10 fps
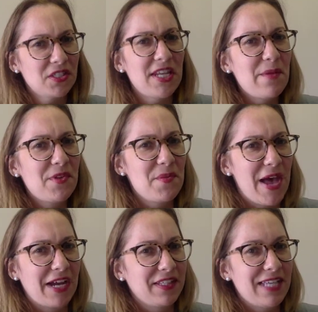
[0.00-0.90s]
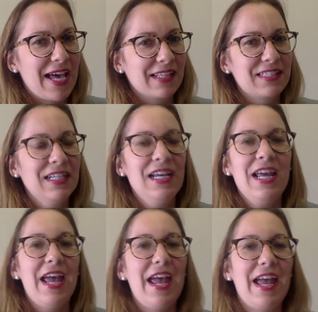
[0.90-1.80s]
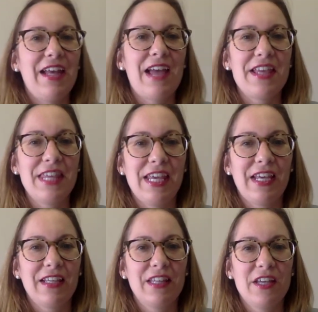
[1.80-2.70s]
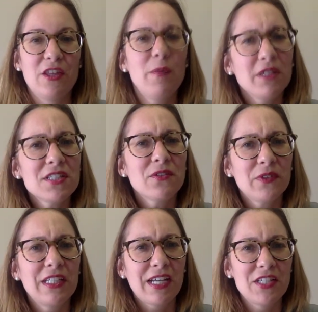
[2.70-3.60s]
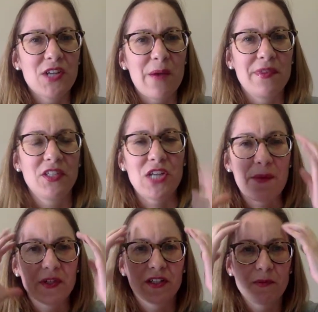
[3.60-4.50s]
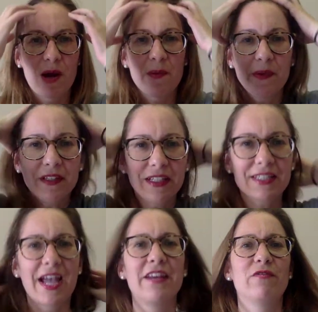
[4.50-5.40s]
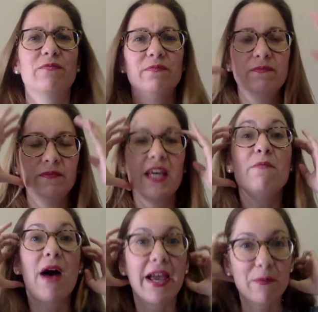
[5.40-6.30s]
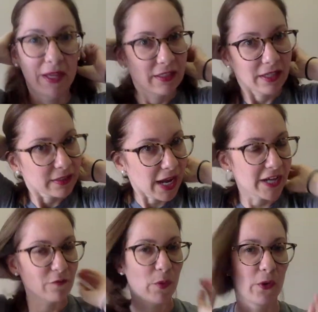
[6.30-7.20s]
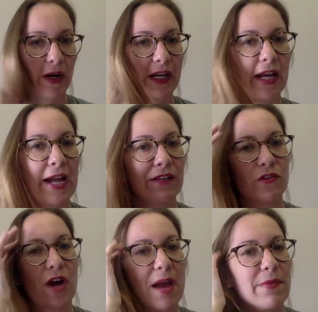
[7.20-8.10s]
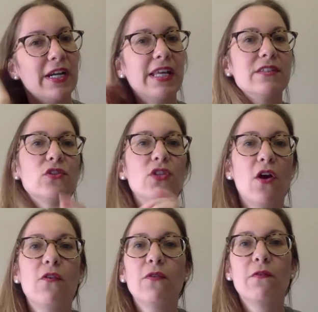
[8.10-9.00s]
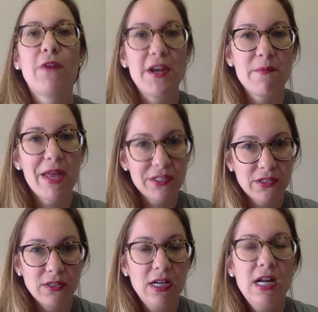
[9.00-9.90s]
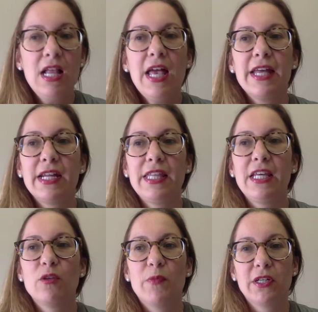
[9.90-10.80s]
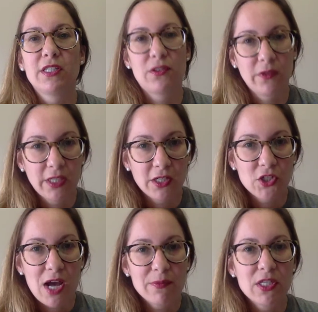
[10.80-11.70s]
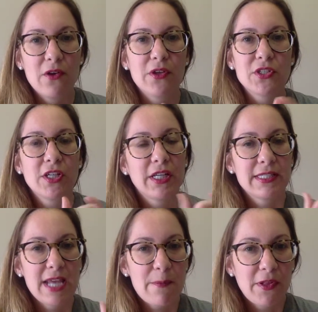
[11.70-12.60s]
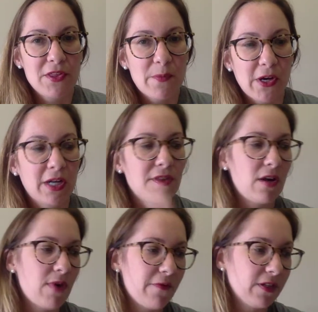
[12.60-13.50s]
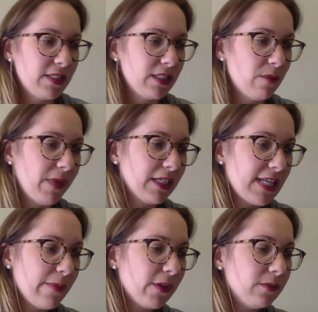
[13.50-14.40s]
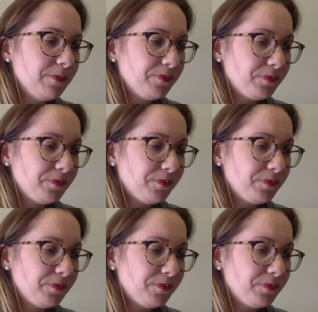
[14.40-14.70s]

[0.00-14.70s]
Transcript: a table in the back of the text and I think the, the book does a really nice job in this chapter because probability is kind of, in my opinion, kind of boring and kind of dry, but it is so fundamental. And I think the book does a really good job. So there's a good example in the book, and then it references the big table